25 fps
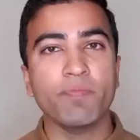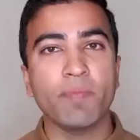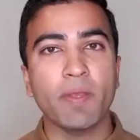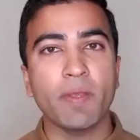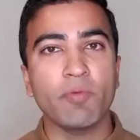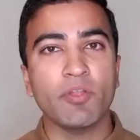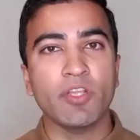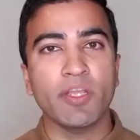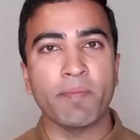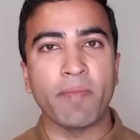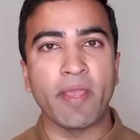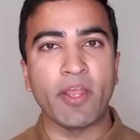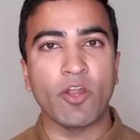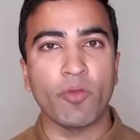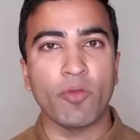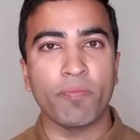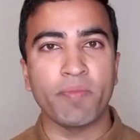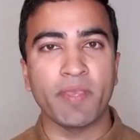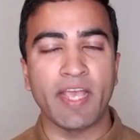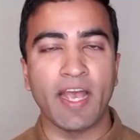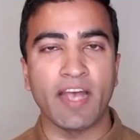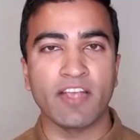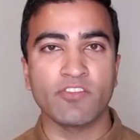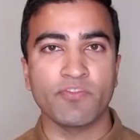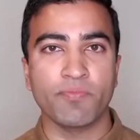people that may not be
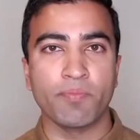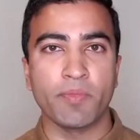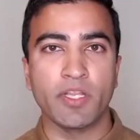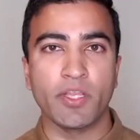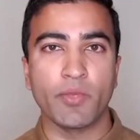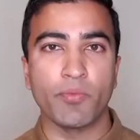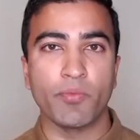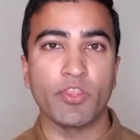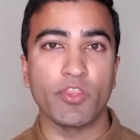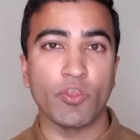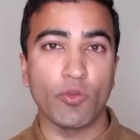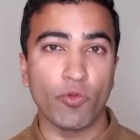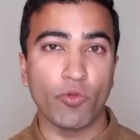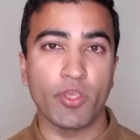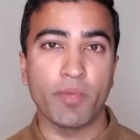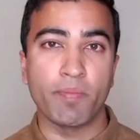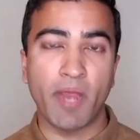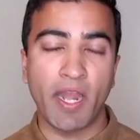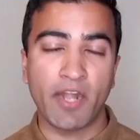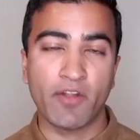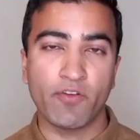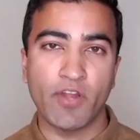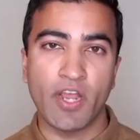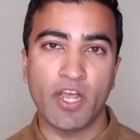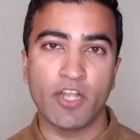as familiar with you or your
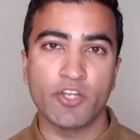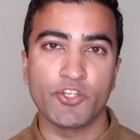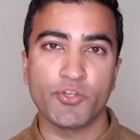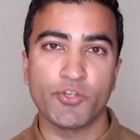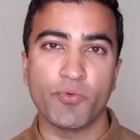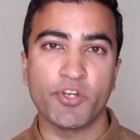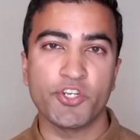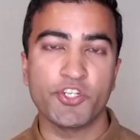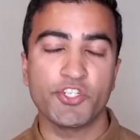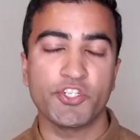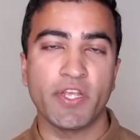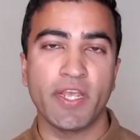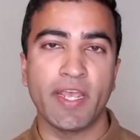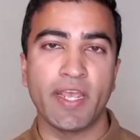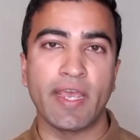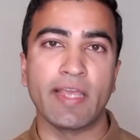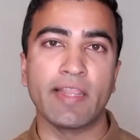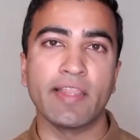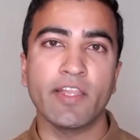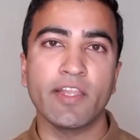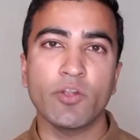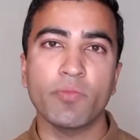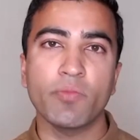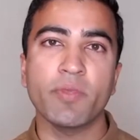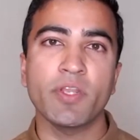background, do you want to share a
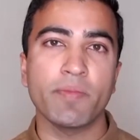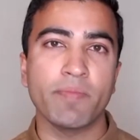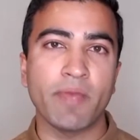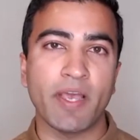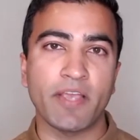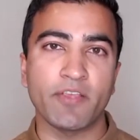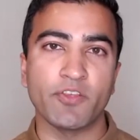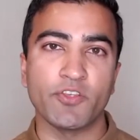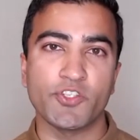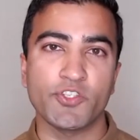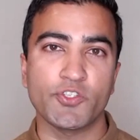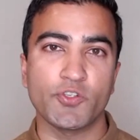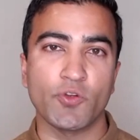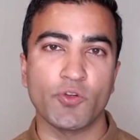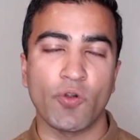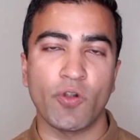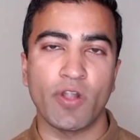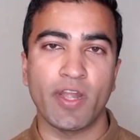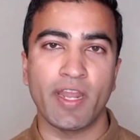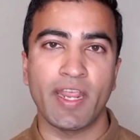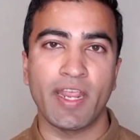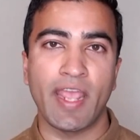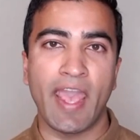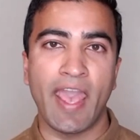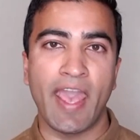little bit about your
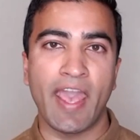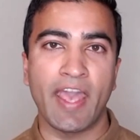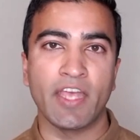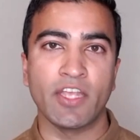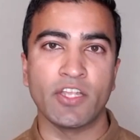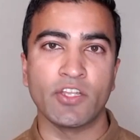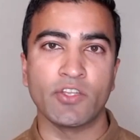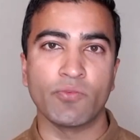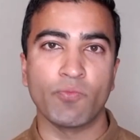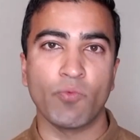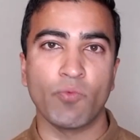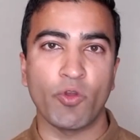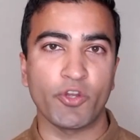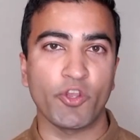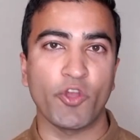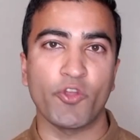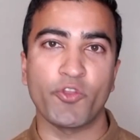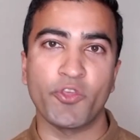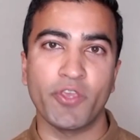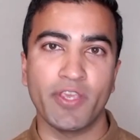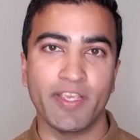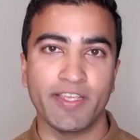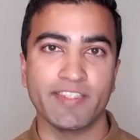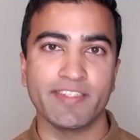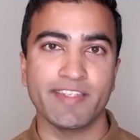story and what got
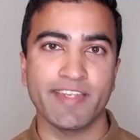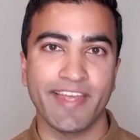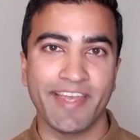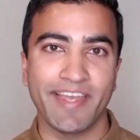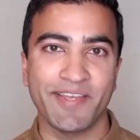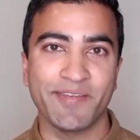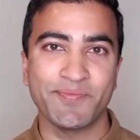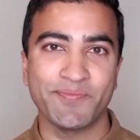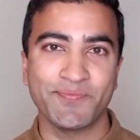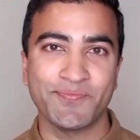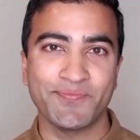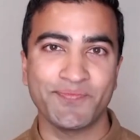you here today?